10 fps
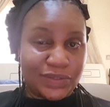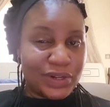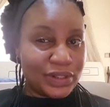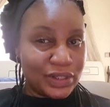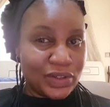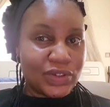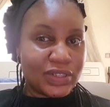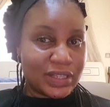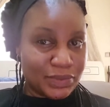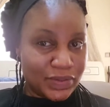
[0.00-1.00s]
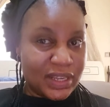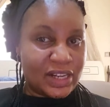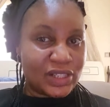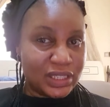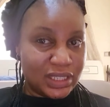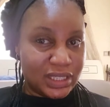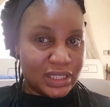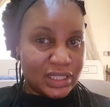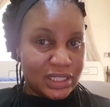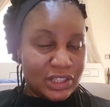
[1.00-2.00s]
regular contraceptives actually,
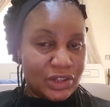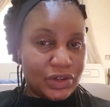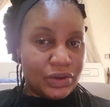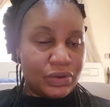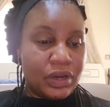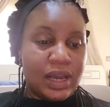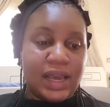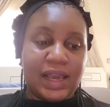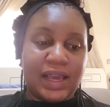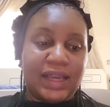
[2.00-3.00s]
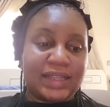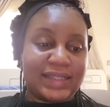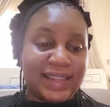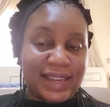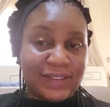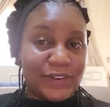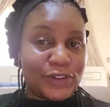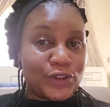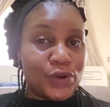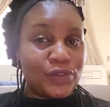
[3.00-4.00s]
you know. And then if it
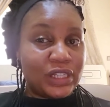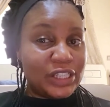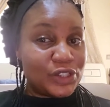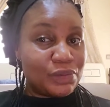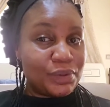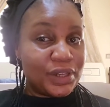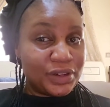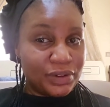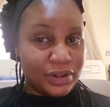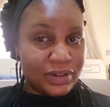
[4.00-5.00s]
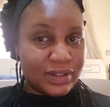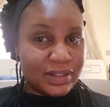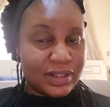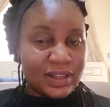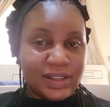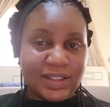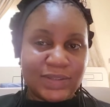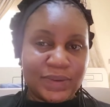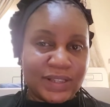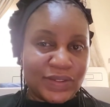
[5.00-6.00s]
is your ovulation period, it's
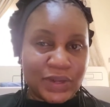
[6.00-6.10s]
best to